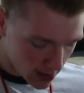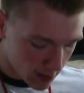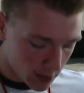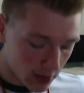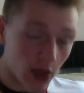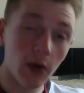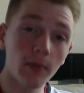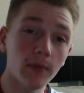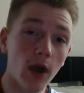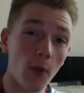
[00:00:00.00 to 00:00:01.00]
But
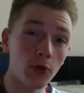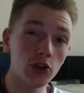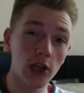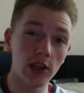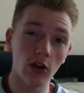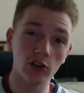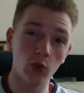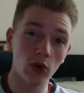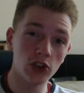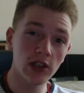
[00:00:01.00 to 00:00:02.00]
I appreciate you guys
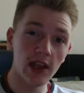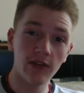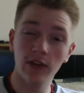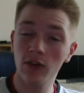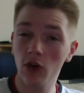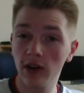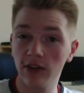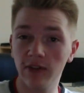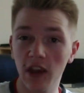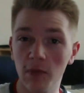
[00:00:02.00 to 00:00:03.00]
watching. If you've got any
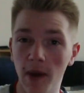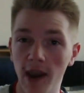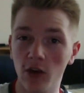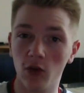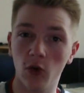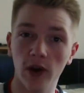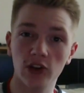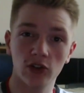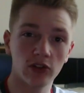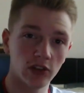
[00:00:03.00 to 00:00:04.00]
feedback or
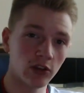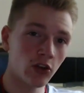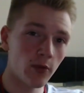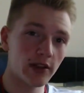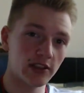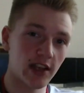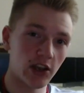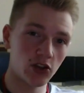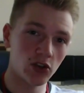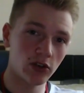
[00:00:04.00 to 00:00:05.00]
questions, comment
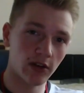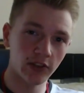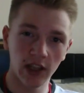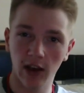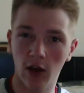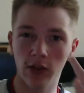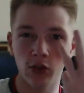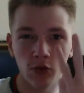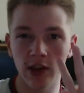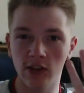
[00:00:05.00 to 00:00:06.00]
section. I've said it like
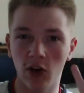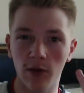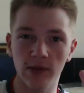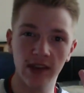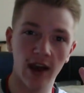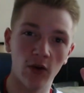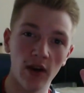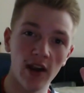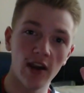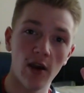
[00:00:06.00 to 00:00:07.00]
3 times now.
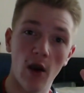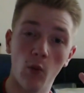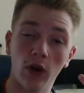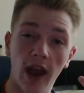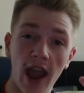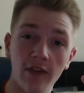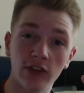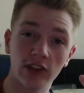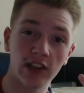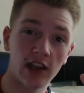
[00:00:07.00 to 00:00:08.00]
And what I haven't
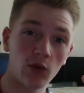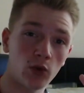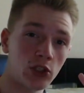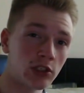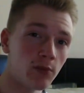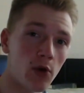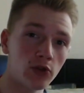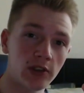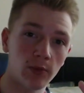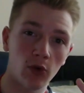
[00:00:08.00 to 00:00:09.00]
said, which is the most
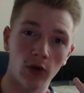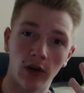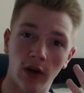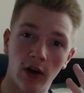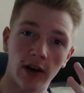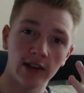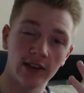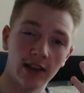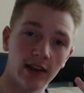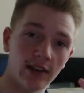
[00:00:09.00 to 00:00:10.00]
important, guys,
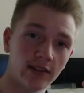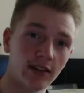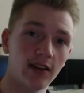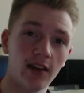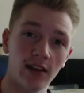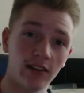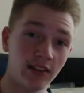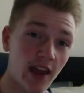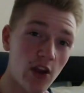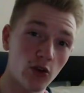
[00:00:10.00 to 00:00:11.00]
is
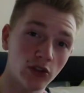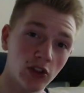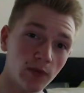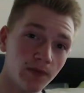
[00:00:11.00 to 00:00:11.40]
stay awesome.